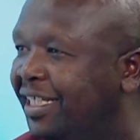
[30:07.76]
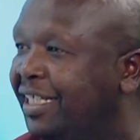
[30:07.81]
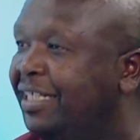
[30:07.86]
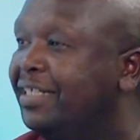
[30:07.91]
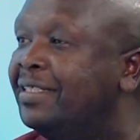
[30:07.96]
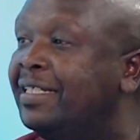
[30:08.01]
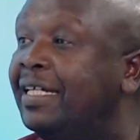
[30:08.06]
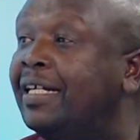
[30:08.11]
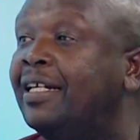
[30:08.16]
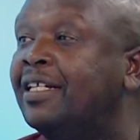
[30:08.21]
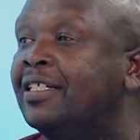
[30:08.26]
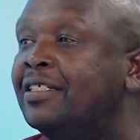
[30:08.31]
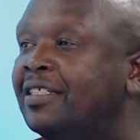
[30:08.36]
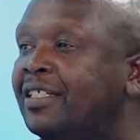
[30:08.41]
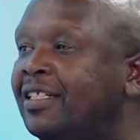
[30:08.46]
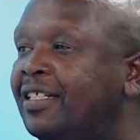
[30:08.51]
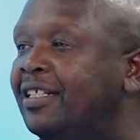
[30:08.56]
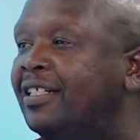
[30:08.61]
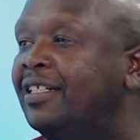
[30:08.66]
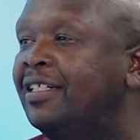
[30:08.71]
in secrecy.
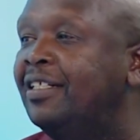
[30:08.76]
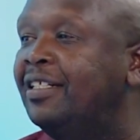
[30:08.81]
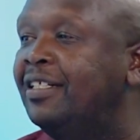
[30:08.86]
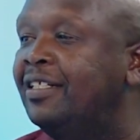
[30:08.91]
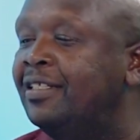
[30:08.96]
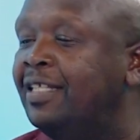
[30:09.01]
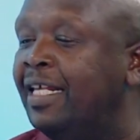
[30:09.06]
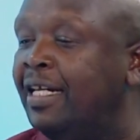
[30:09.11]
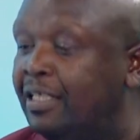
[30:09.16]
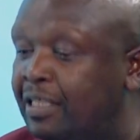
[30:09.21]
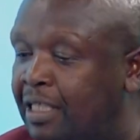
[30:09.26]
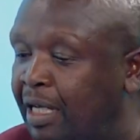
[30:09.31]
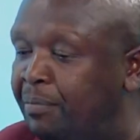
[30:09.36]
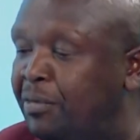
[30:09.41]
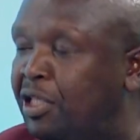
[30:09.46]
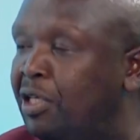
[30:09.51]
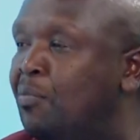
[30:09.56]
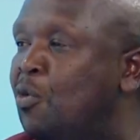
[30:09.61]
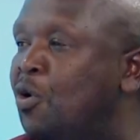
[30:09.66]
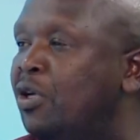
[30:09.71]
There is
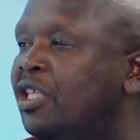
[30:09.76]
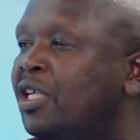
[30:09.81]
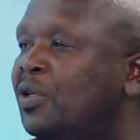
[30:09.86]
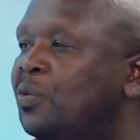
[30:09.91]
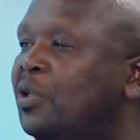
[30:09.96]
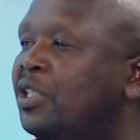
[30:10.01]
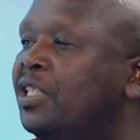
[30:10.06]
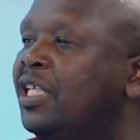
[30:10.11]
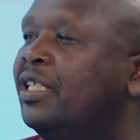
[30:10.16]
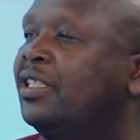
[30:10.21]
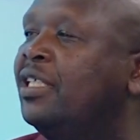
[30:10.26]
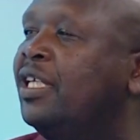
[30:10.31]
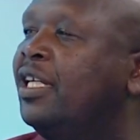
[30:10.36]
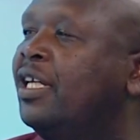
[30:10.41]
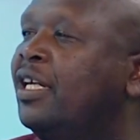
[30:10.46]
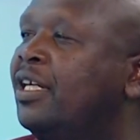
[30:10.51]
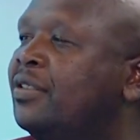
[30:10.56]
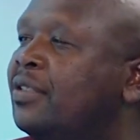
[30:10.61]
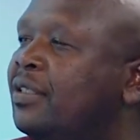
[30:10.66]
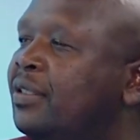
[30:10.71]
something more than what they are telling us.